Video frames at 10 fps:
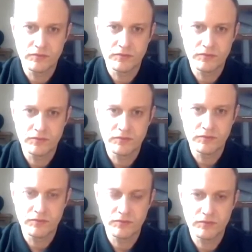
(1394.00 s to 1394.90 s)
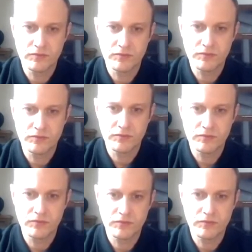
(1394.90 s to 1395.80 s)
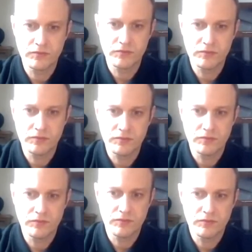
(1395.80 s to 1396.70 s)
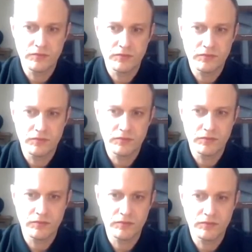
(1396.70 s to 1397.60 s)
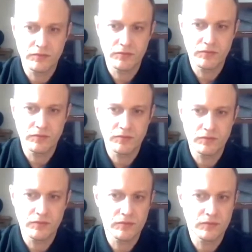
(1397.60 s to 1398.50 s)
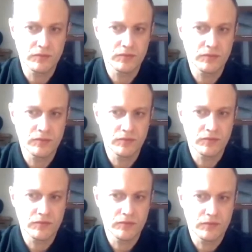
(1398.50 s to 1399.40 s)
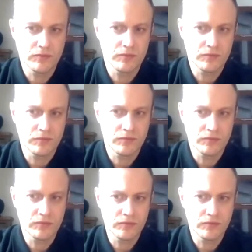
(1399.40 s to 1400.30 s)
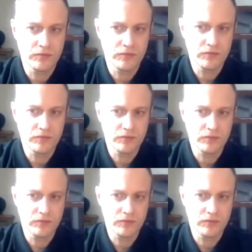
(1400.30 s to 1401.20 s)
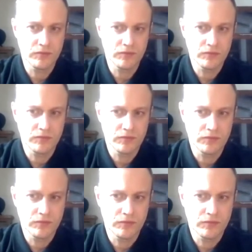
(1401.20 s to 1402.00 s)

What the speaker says: No words are spoken by the person on screen.